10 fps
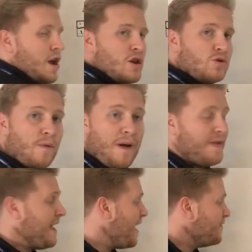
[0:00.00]
So we find
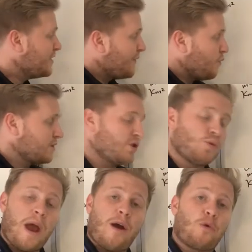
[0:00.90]
the area as if it was a
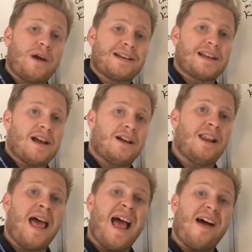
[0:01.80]
square or a rectangle
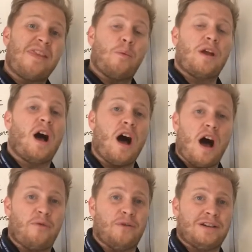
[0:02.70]
and then we
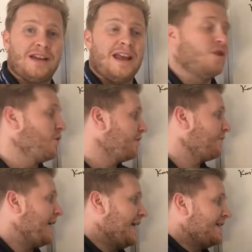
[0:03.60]
half it in order to
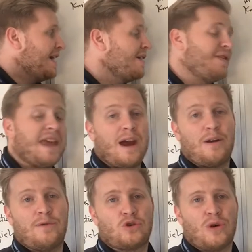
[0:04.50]
find the area
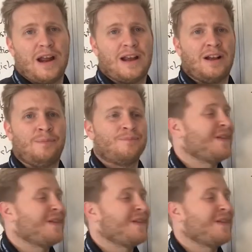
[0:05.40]
of a triangle.